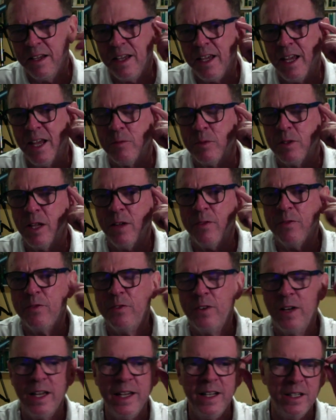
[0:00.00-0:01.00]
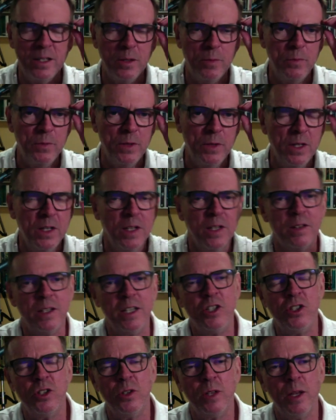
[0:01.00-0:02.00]
And when they find him, they
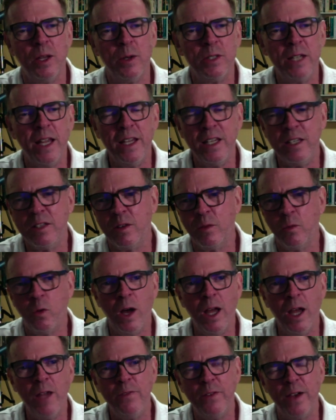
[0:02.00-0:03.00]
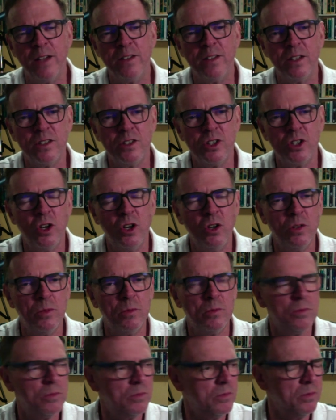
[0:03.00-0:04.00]
take the wife out to show
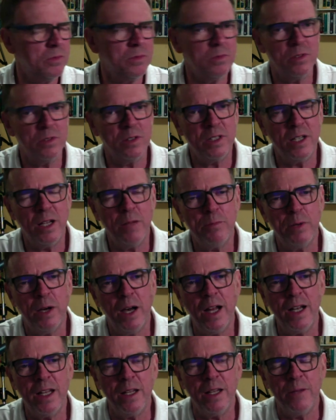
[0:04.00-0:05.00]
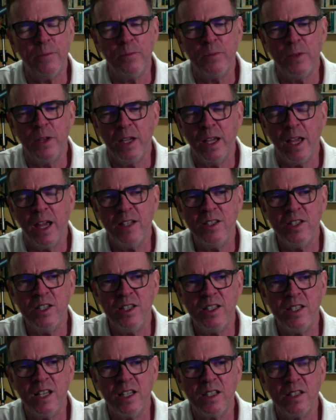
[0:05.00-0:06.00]
him the dead body. And she
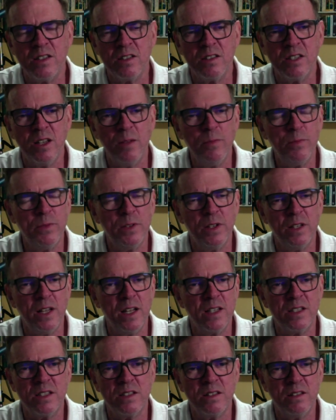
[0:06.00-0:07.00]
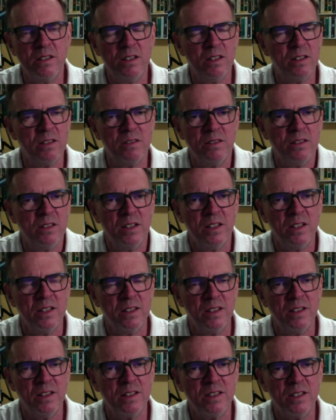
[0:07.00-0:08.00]
says something that's, you know,
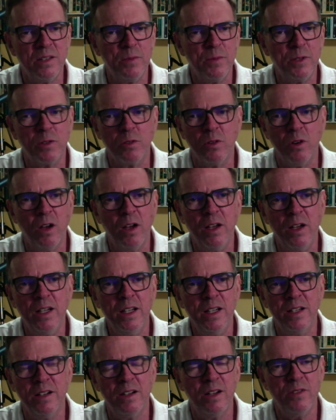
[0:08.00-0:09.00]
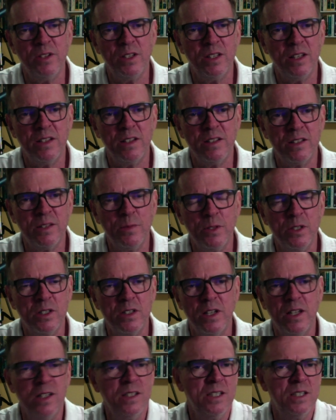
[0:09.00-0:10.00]
there's something wrong here. I mean, that someone's
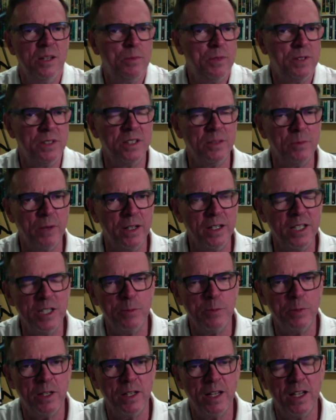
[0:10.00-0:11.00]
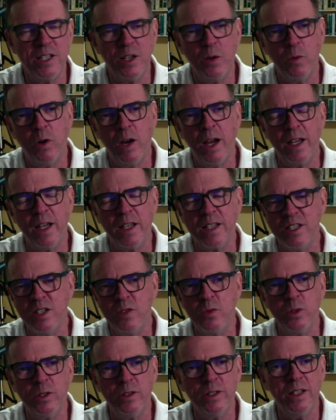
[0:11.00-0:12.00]
done something to my husband. They say, why? Because he's
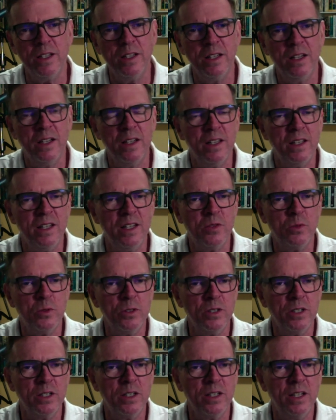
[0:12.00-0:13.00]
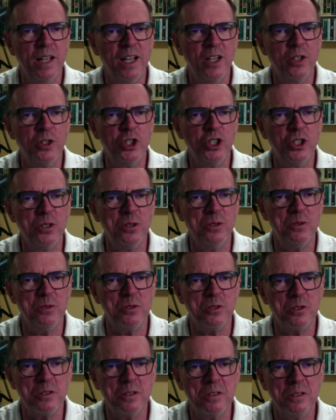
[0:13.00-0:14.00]
wearing yellow
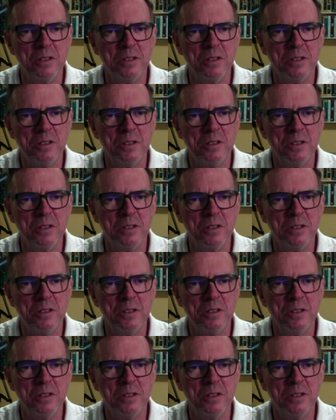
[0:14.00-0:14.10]
shoes.